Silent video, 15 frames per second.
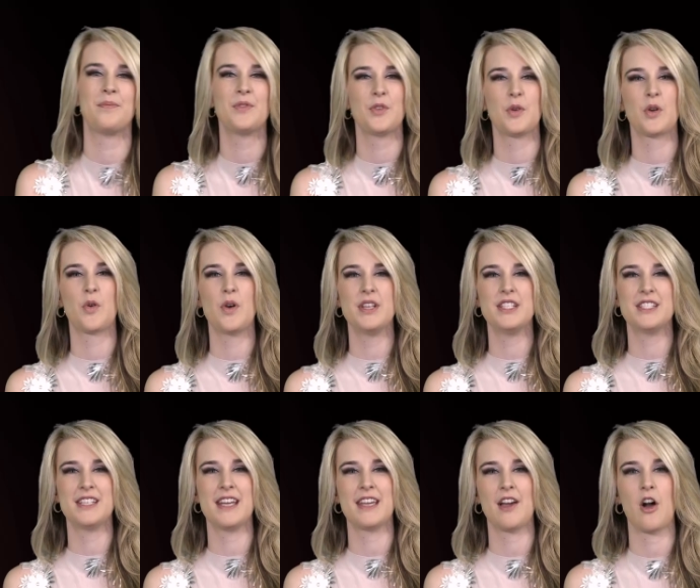we're going to
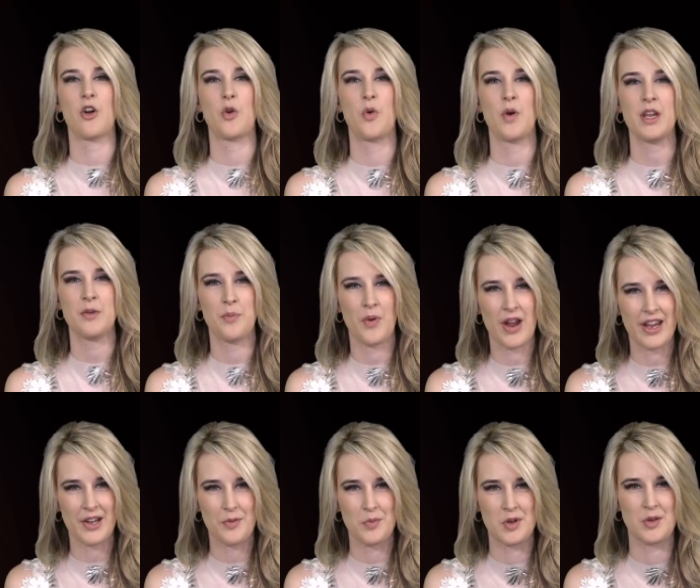take a quick
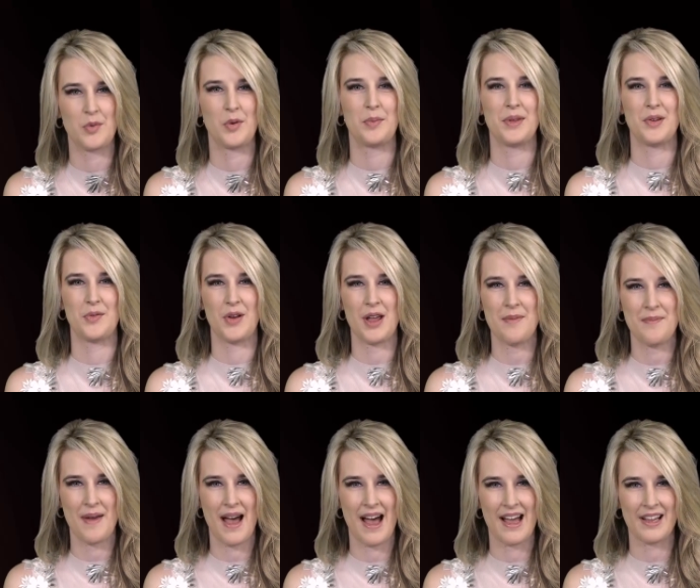break. We will be right
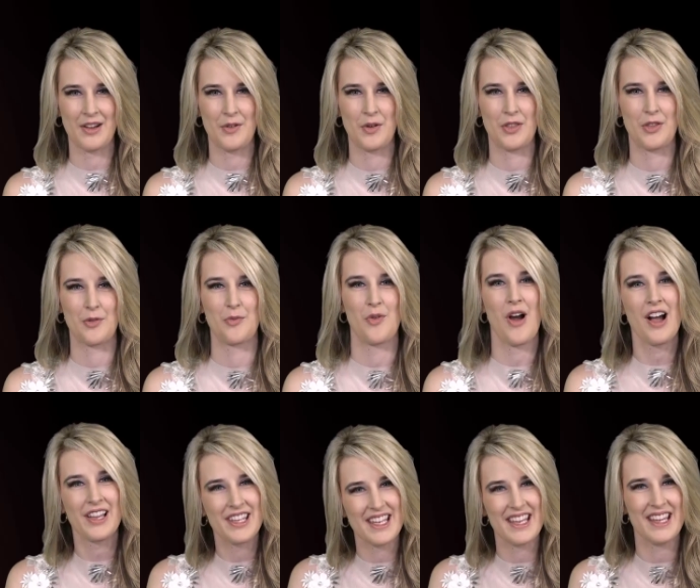back with
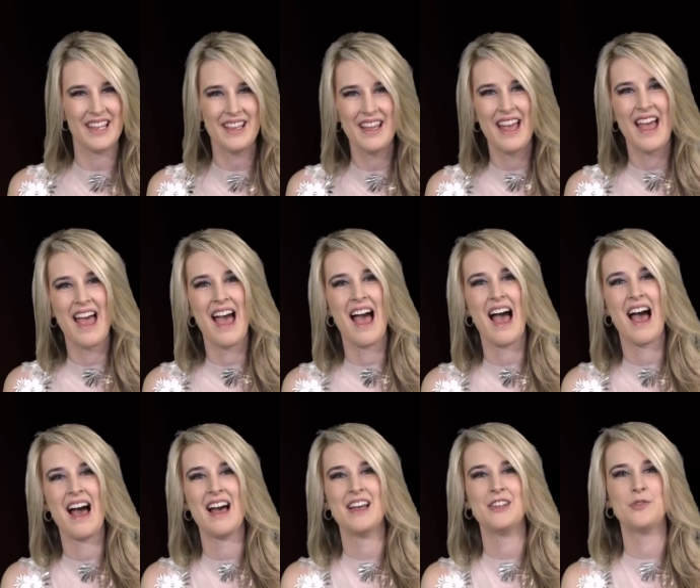Rocky,
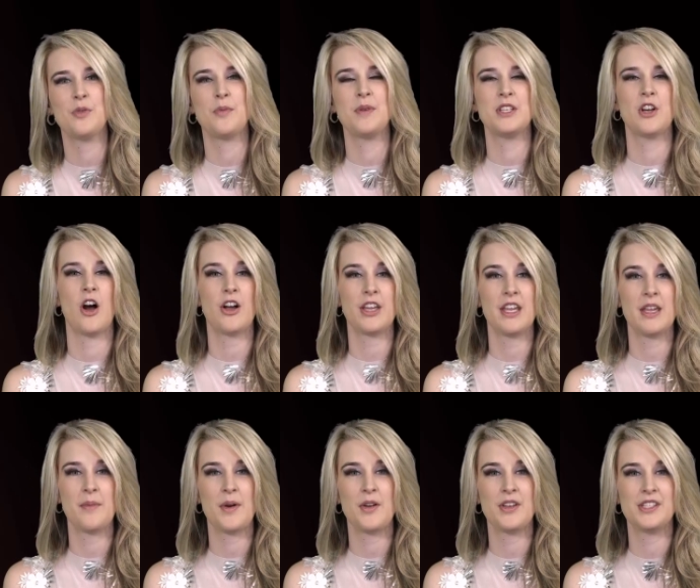and we'll be talking
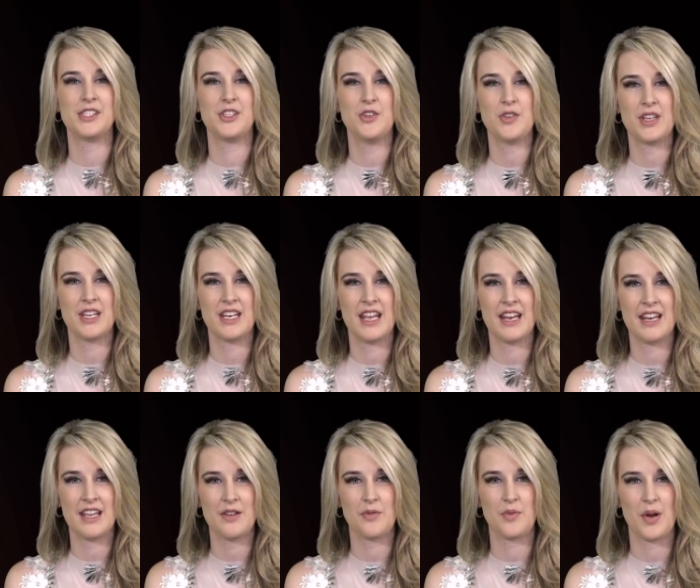about his new
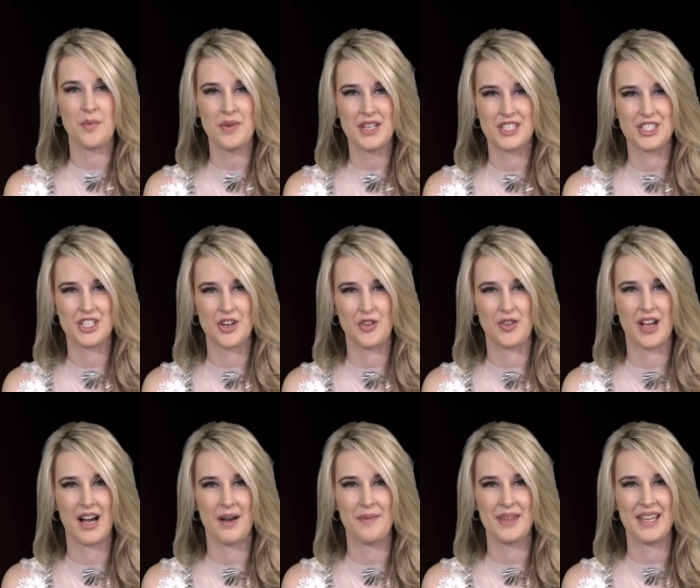Canadian runway show
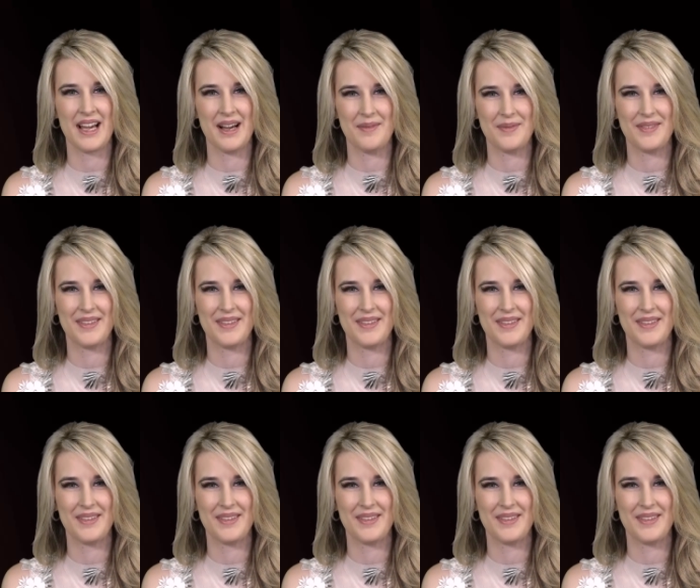coming up.